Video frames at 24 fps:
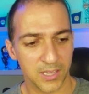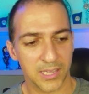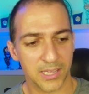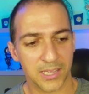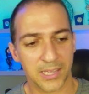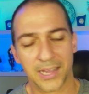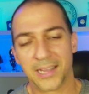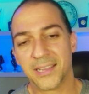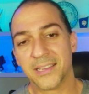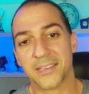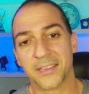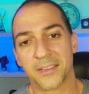
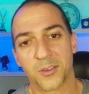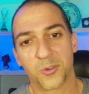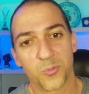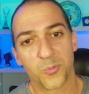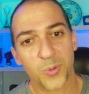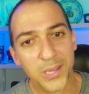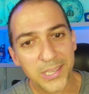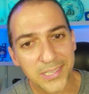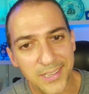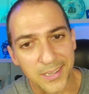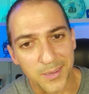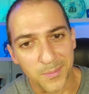Hi,
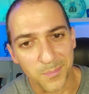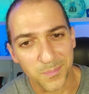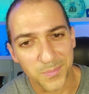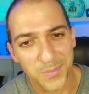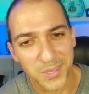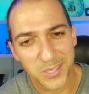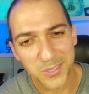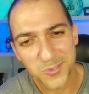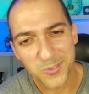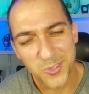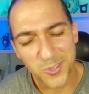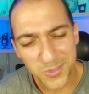welcome.
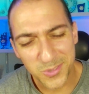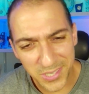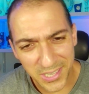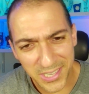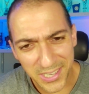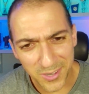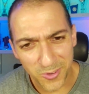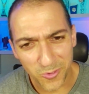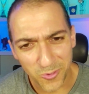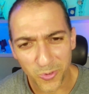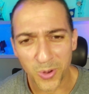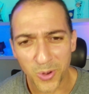
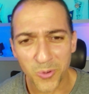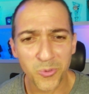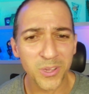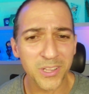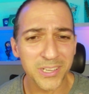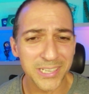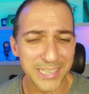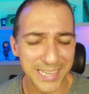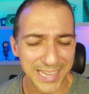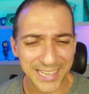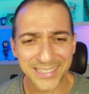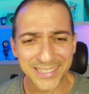Today we
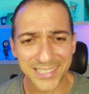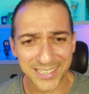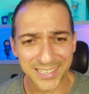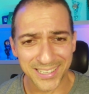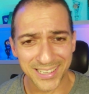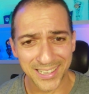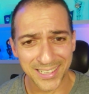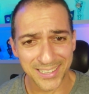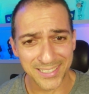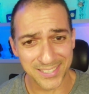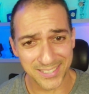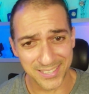will
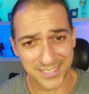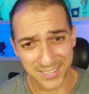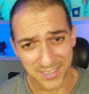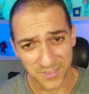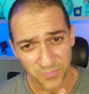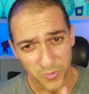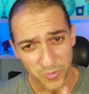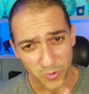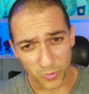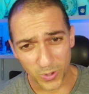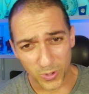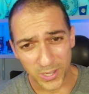analyze
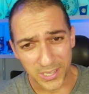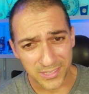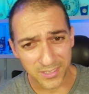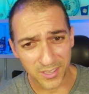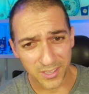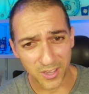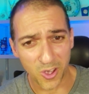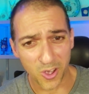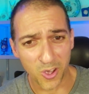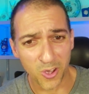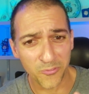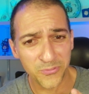one
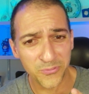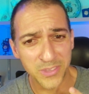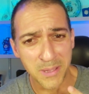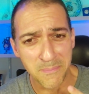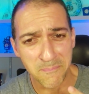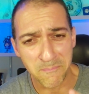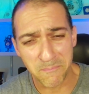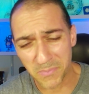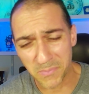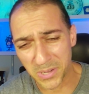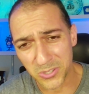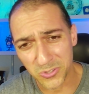of the
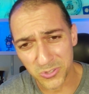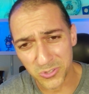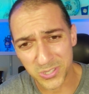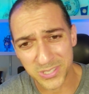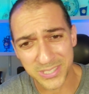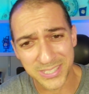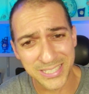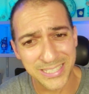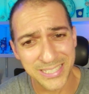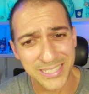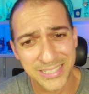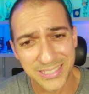
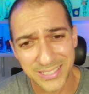most